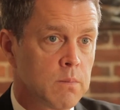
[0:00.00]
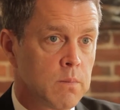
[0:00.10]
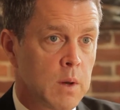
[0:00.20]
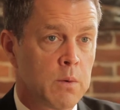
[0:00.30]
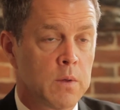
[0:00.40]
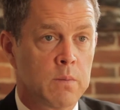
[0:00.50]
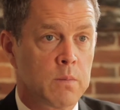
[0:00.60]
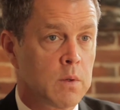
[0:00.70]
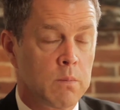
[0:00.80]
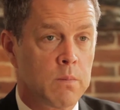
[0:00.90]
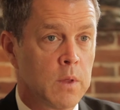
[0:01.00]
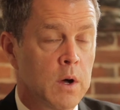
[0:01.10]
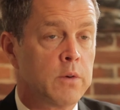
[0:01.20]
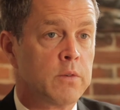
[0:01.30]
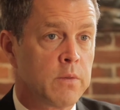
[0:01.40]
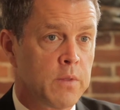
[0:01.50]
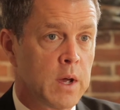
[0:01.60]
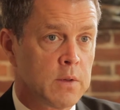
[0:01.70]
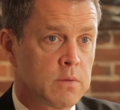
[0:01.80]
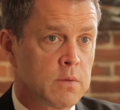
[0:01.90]
They were in the hundreds of
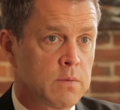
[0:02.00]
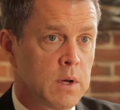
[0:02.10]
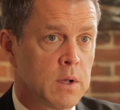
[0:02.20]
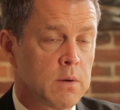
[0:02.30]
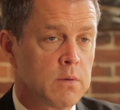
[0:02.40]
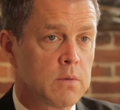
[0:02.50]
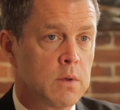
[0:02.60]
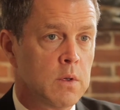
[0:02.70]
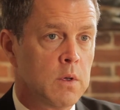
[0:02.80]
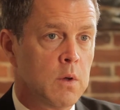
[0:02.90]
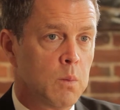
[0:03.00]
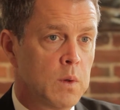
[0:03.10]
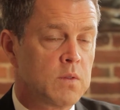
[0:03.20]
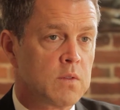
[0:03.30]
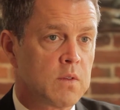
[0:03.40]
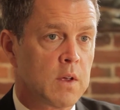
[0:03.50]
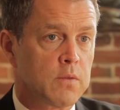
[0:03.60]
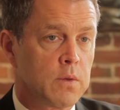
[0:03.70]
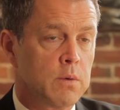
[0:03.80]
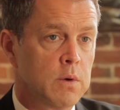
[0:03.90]
thousands of dollars. We
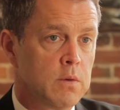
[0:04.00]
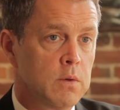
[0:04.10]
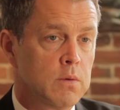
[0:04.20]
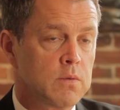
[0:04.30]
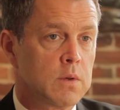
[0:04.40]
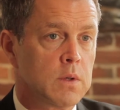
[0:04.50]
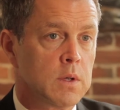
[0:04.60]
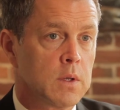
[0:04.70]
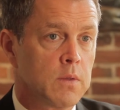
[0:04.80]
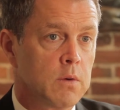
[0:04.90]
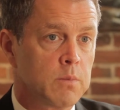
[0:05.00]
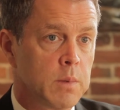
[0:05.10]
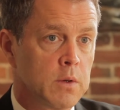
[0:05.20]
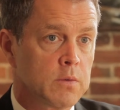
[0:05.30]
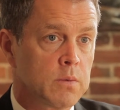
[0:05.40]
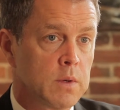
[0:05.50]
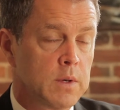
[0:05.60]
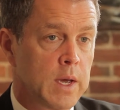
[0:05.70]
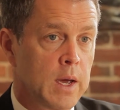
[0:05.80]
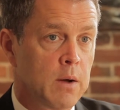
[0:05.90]
successfully reduced those bills
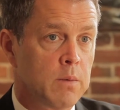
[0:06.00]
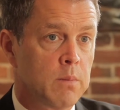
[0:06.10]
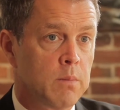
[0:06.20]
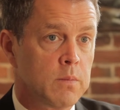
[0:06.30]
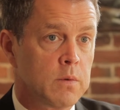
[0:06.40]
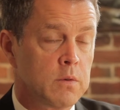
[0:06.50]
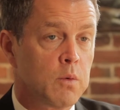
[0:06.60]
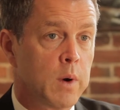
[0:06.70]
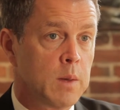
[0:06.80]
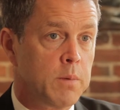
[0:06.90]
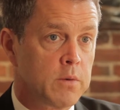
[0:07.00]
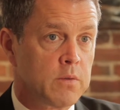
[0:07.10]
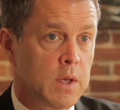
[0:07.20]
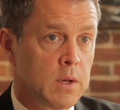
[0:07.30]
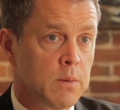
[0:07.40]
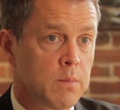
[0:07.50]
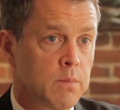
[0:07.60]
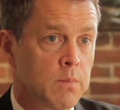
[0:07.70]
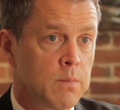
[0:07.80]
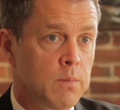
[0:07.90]
down to 20%
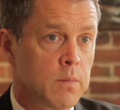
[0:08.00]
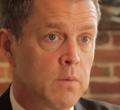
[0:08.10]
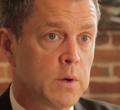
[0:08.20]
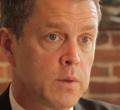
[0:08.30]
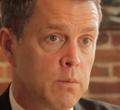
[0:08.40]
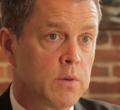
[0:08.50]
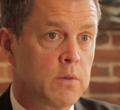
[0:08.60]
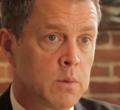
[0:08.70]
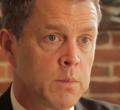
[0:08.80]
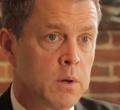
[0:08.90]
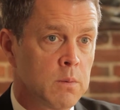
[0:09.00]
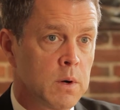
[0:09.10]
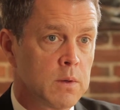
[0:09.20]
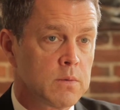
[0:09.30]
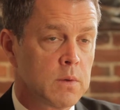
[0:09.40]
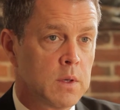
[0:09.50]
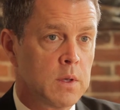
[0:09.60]
of what the original bill was.